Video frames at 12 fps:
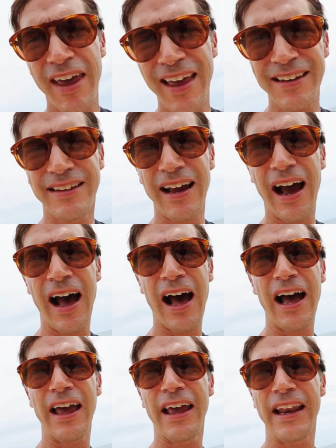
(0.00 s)
Hin
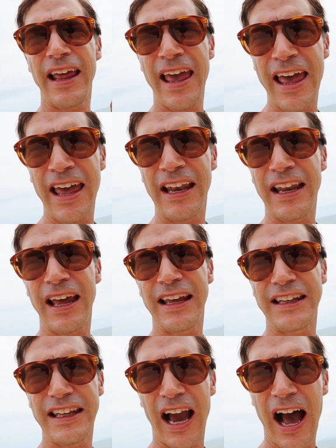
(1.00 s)
Ta and Hin
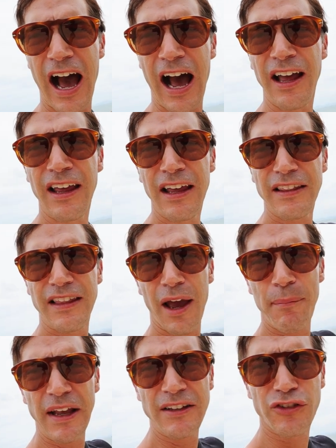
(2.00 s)
Yai.
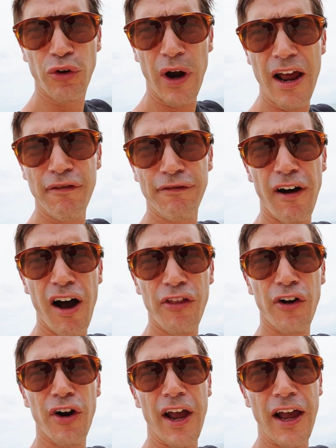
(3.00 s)
That means
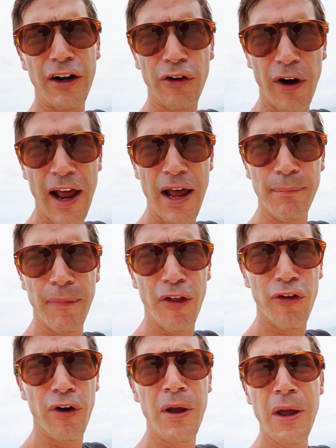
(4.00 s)
grandfather and
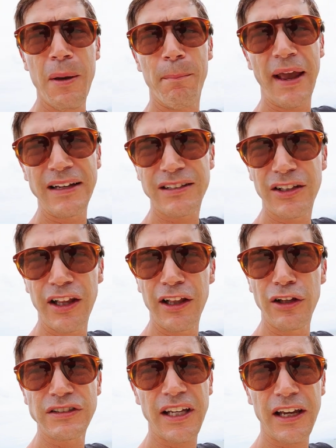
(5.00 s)
grandmother. Basically, it
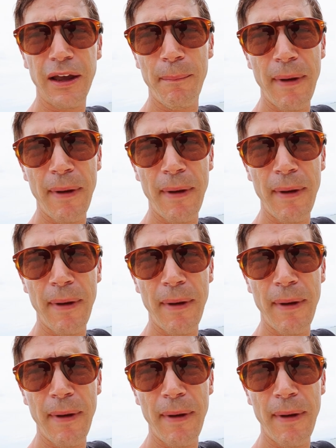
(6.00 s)
looks like a